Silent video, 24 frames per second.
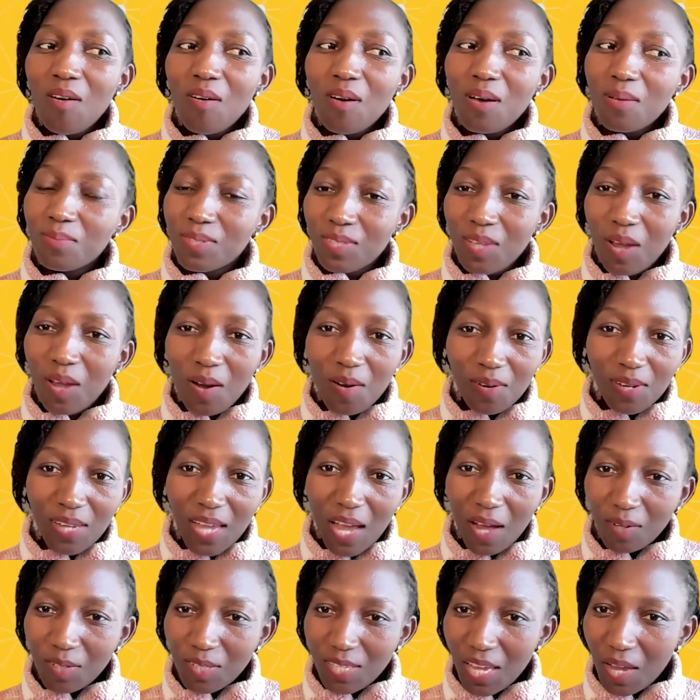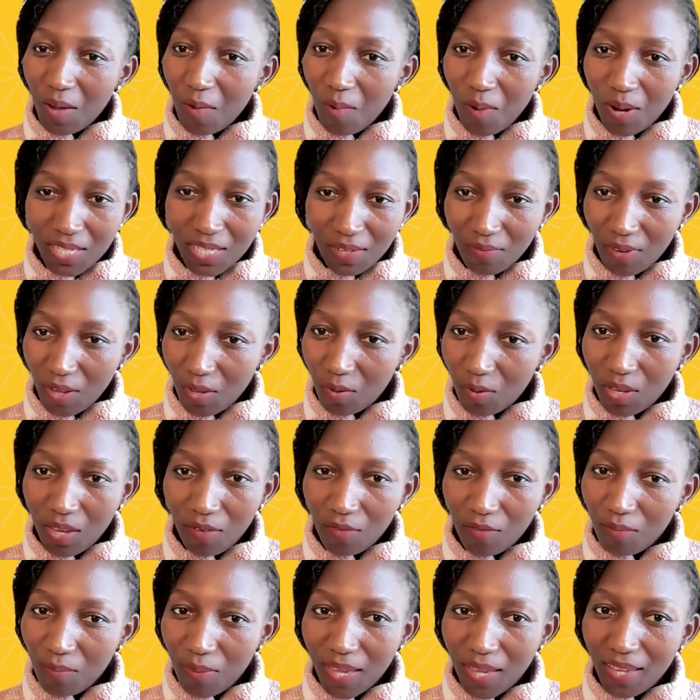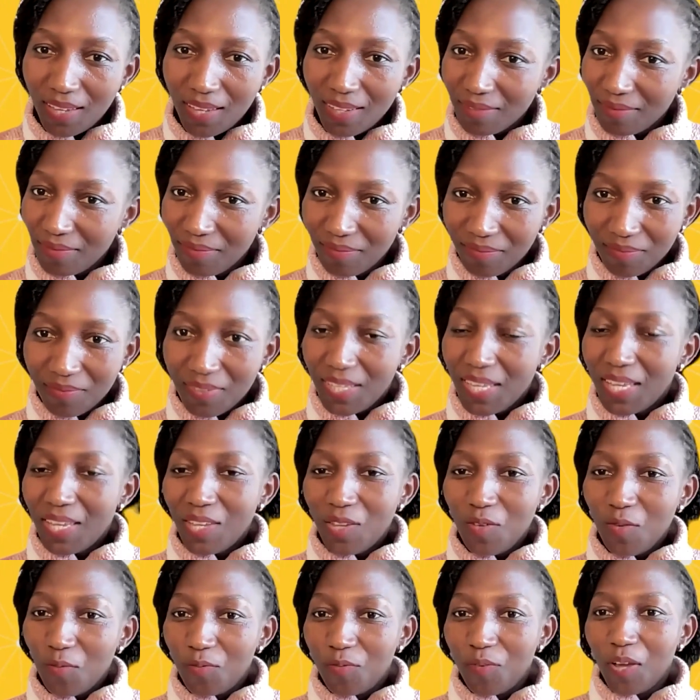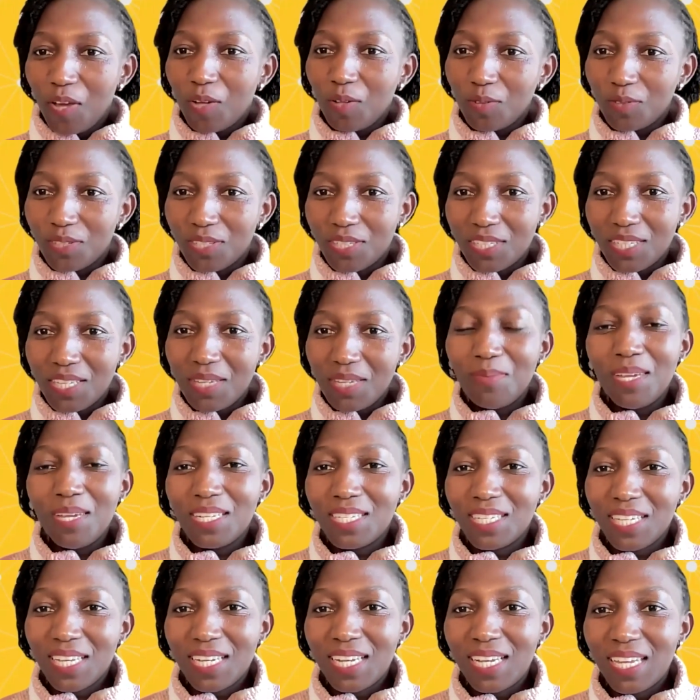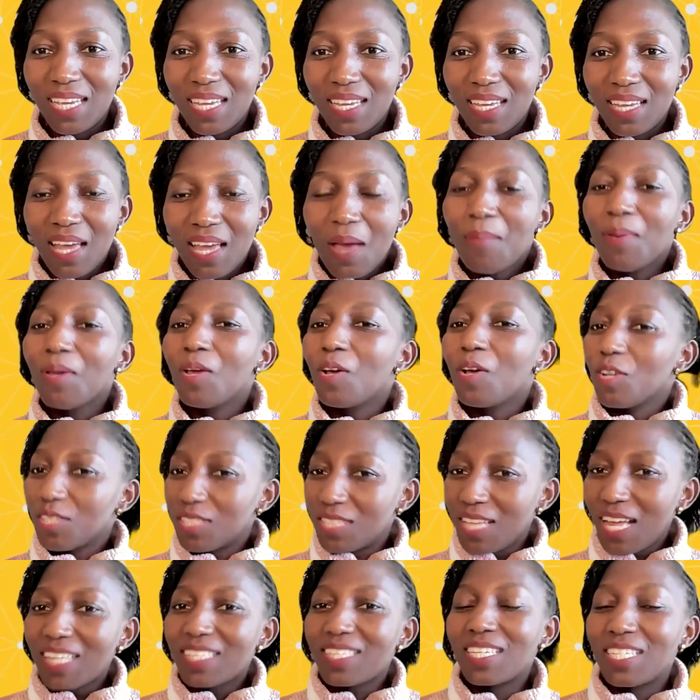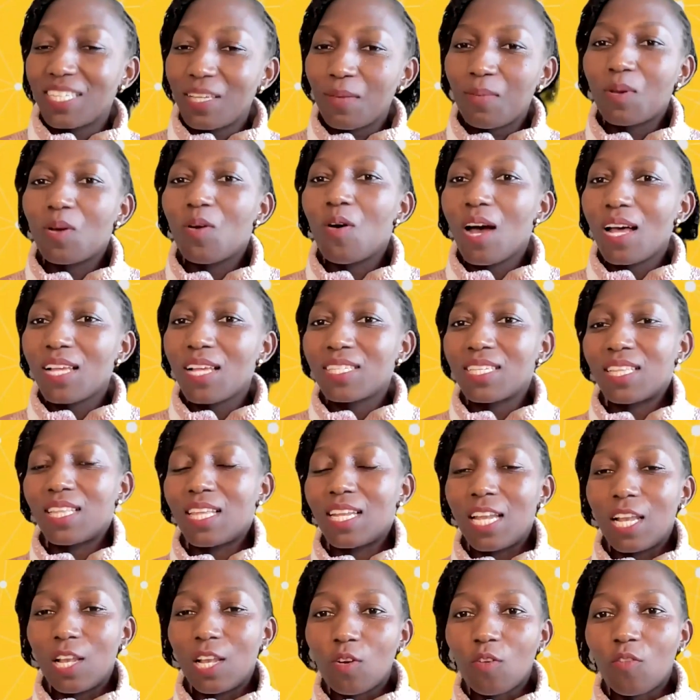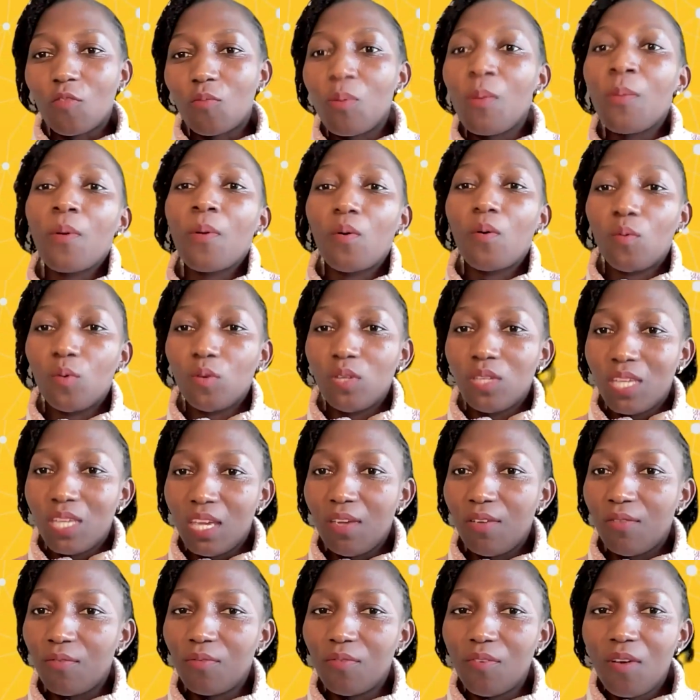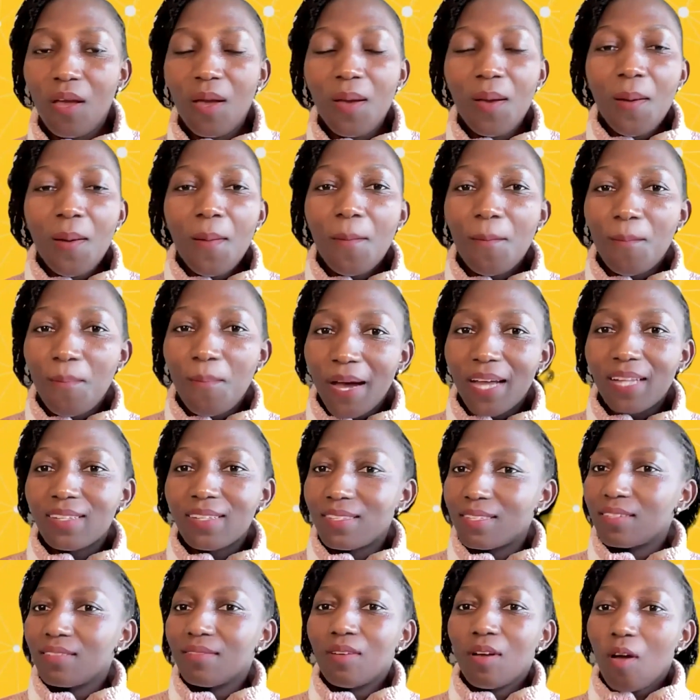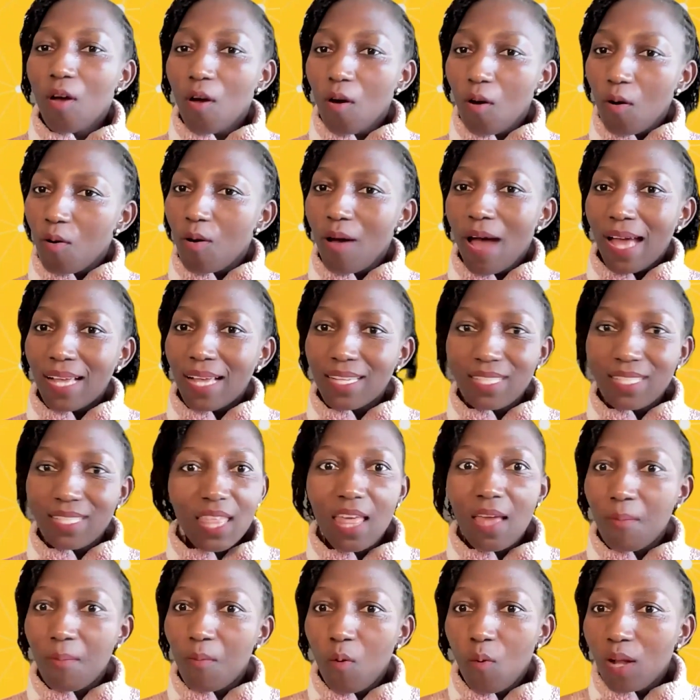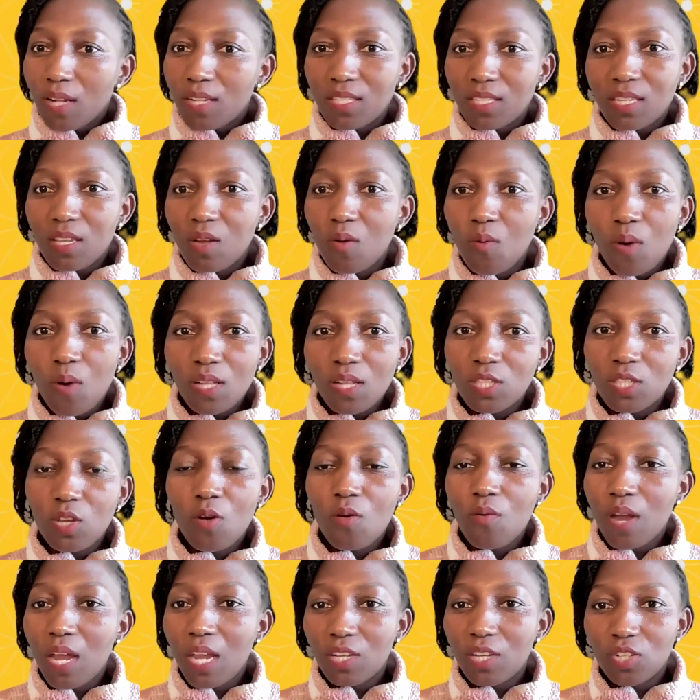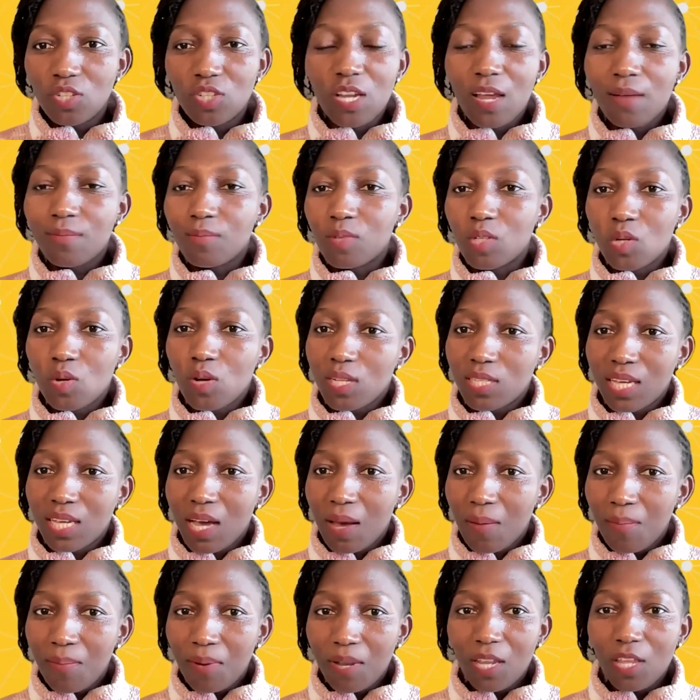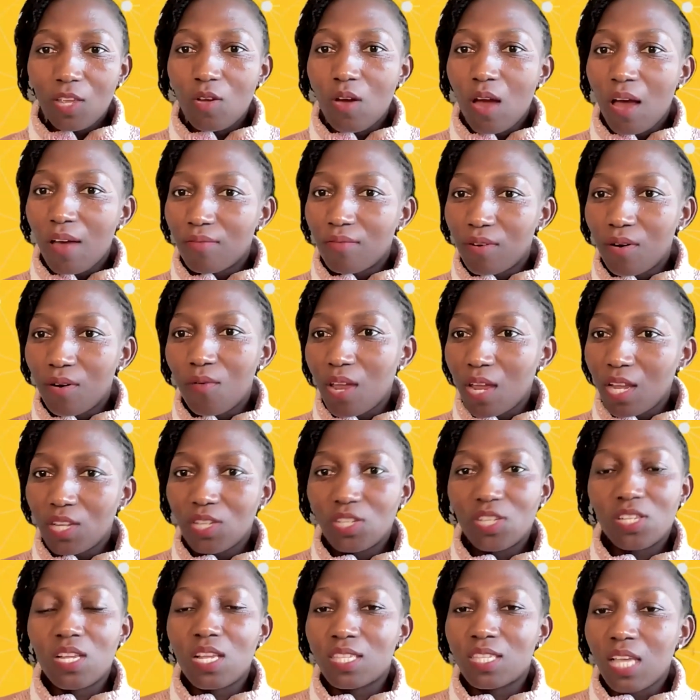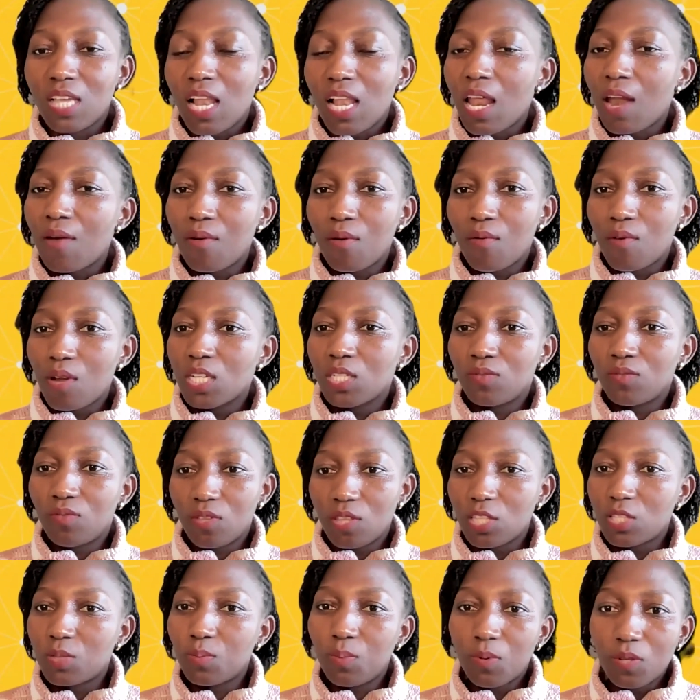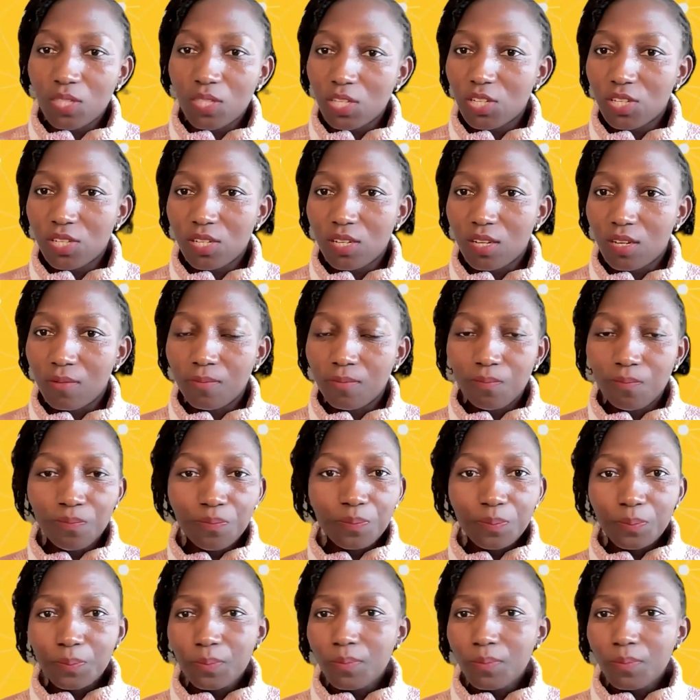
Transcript: "Oh, I'm sorry, I'll take whatever you give me." You failed immediately, because that's a typical answer that a lot of people would give. But ask them, what's your range? I'm sure as a company you have a salary range for this position.